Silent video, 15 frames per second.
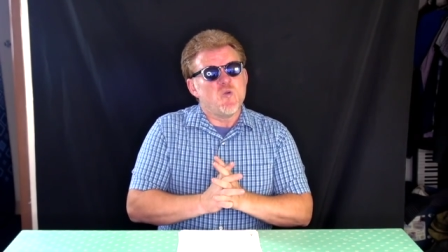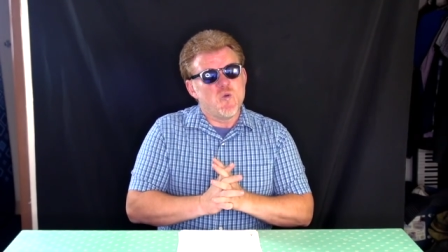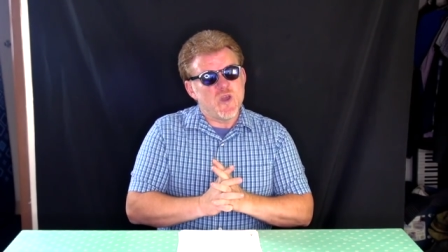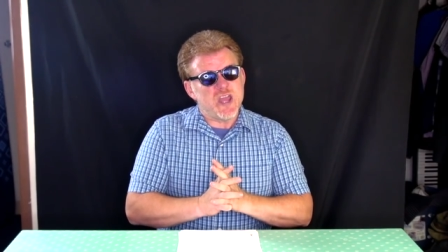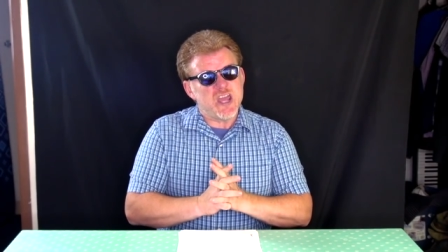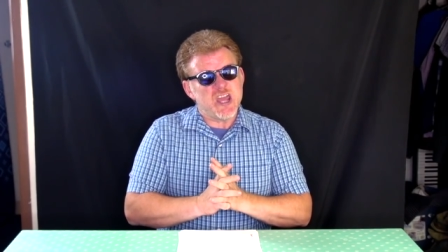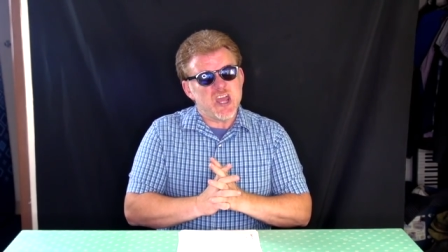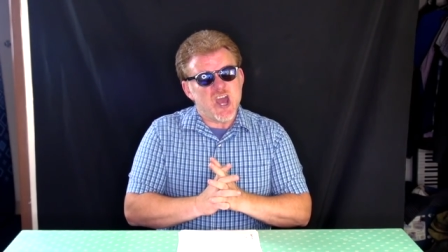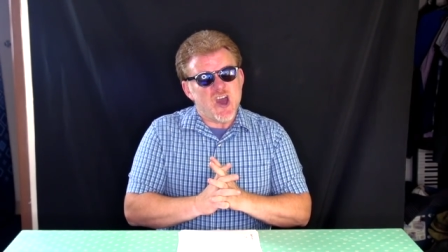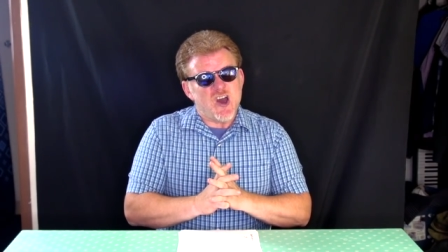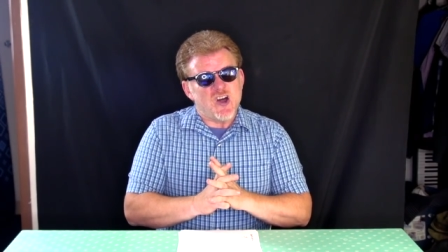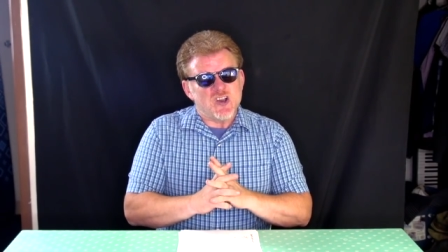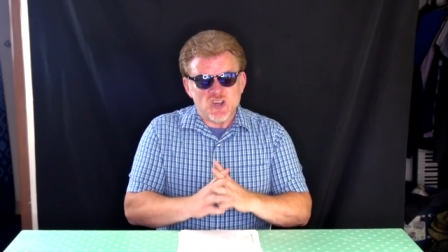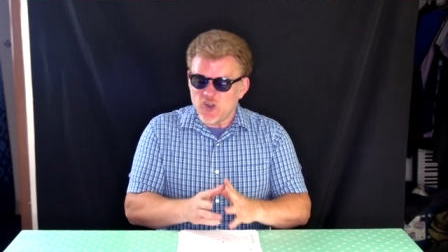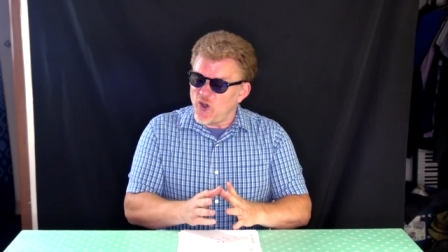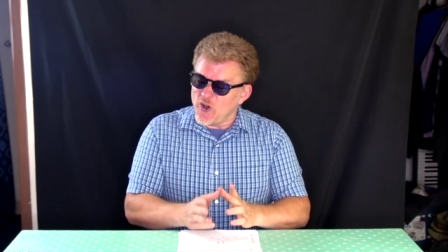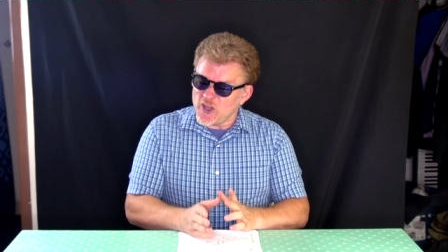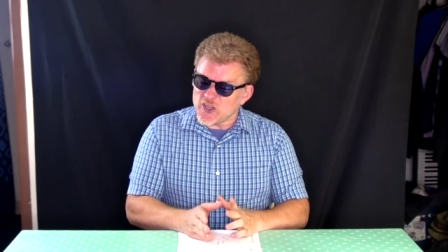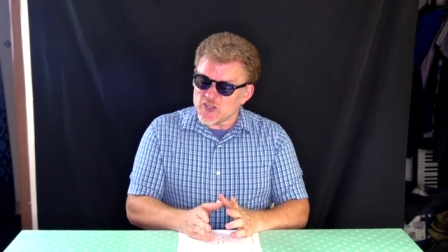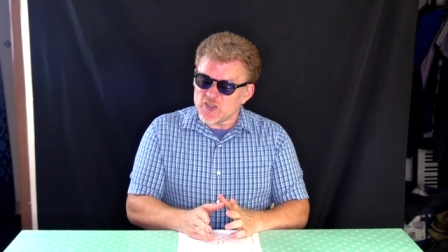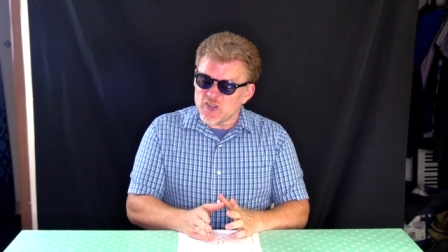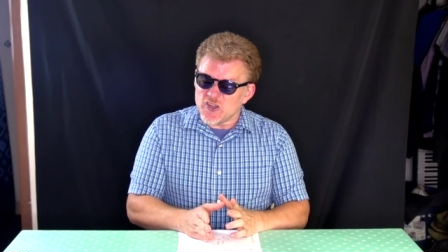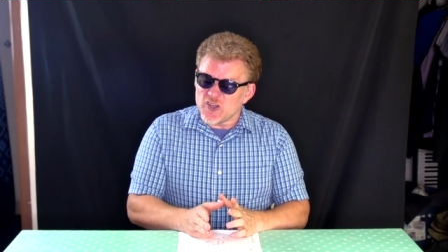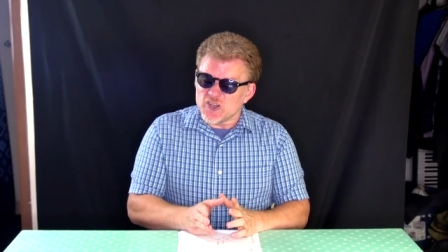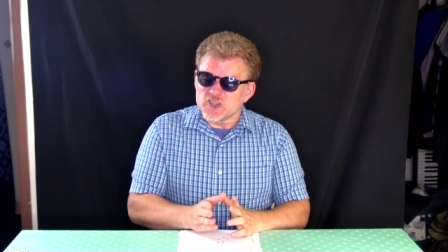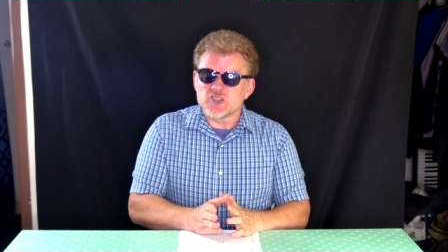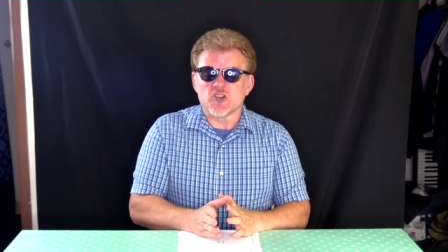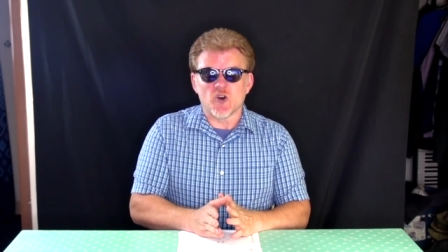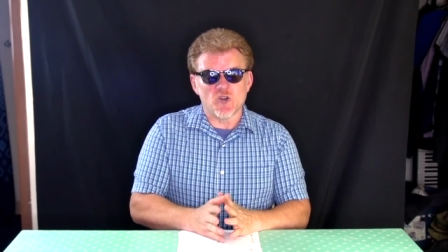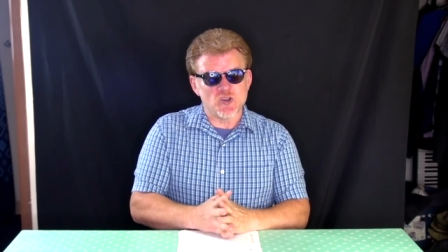We loyal,
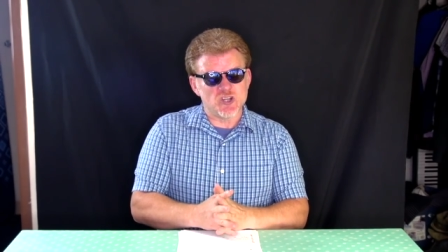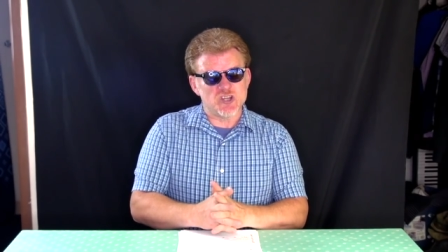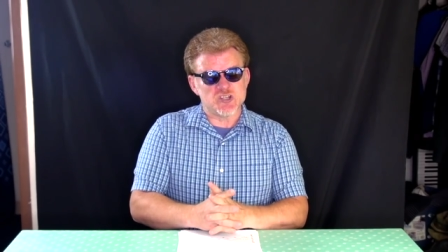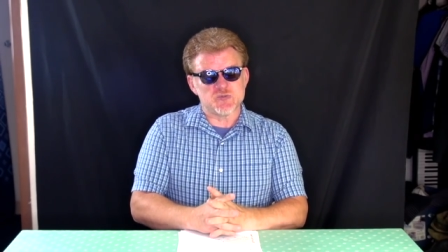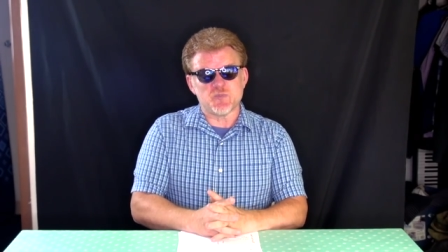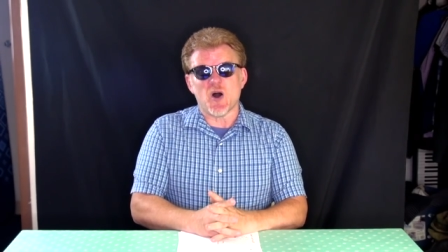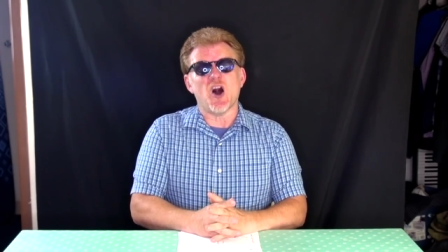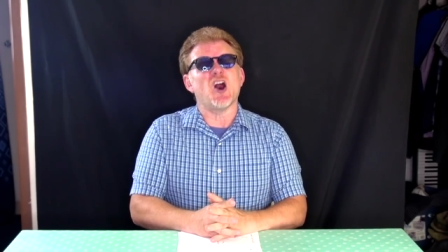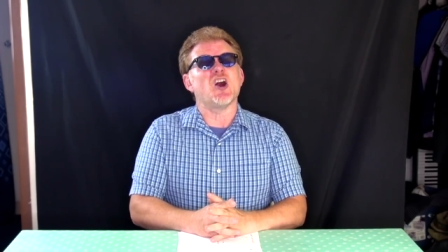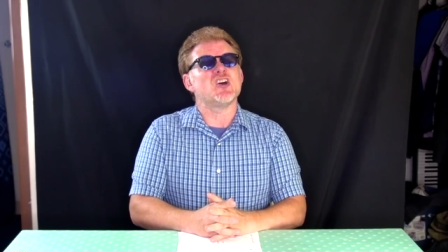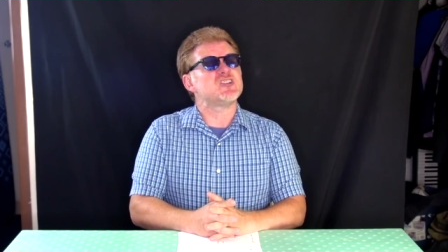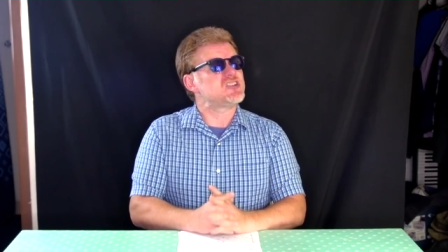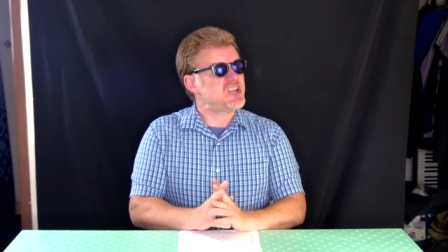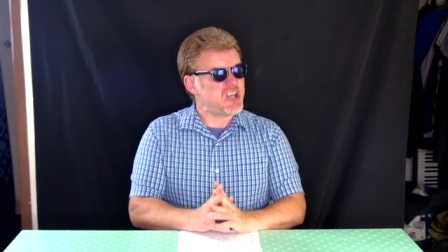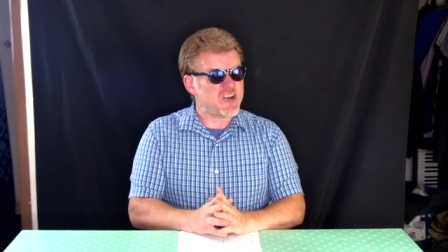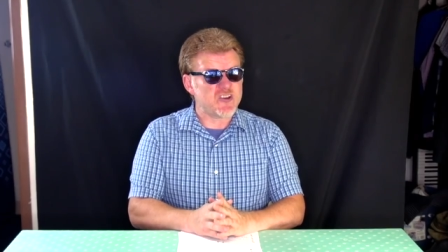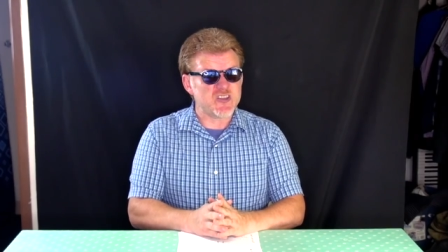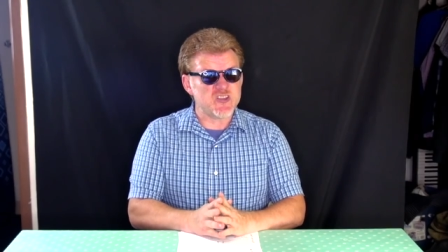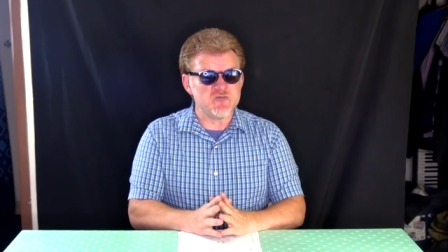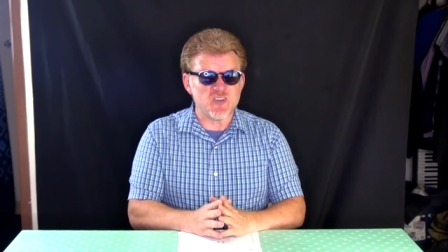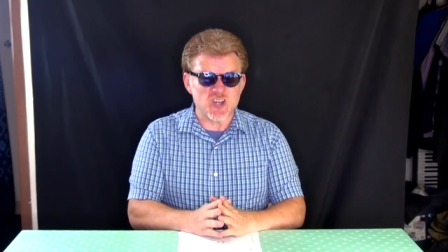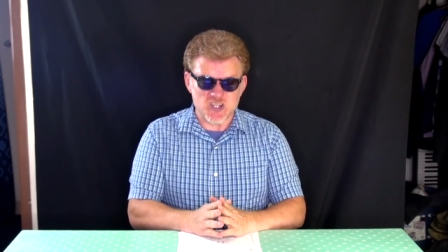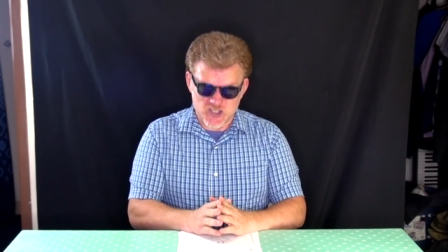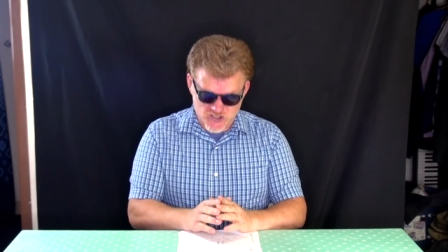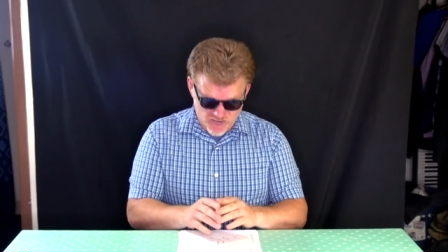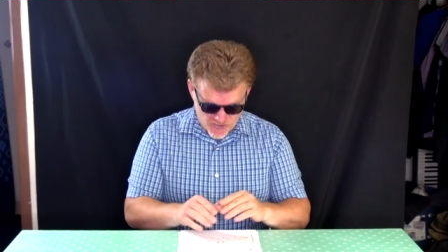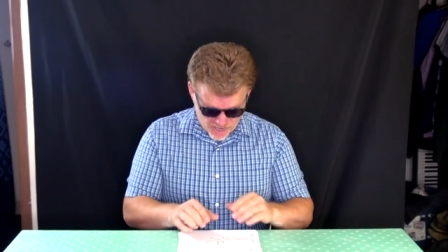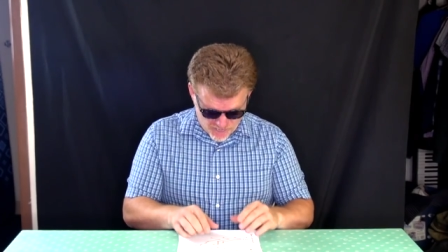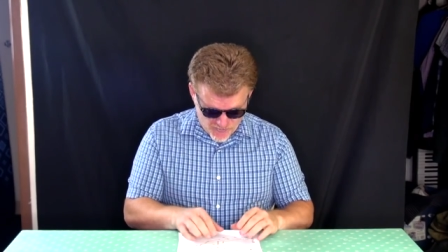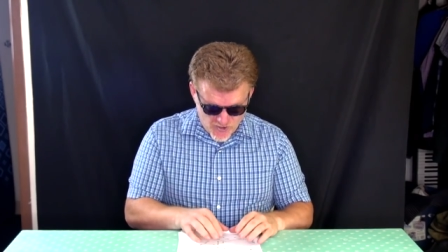soulless pawns here at the
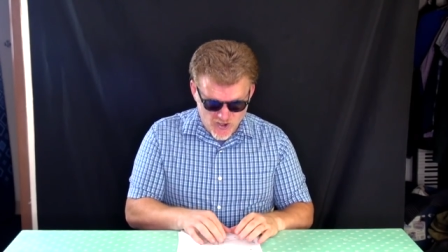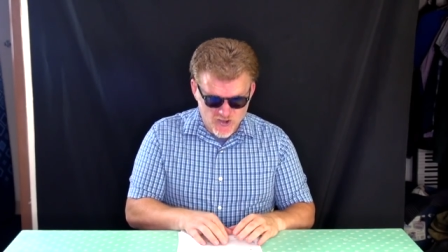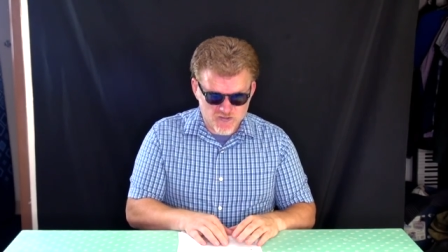Ministry of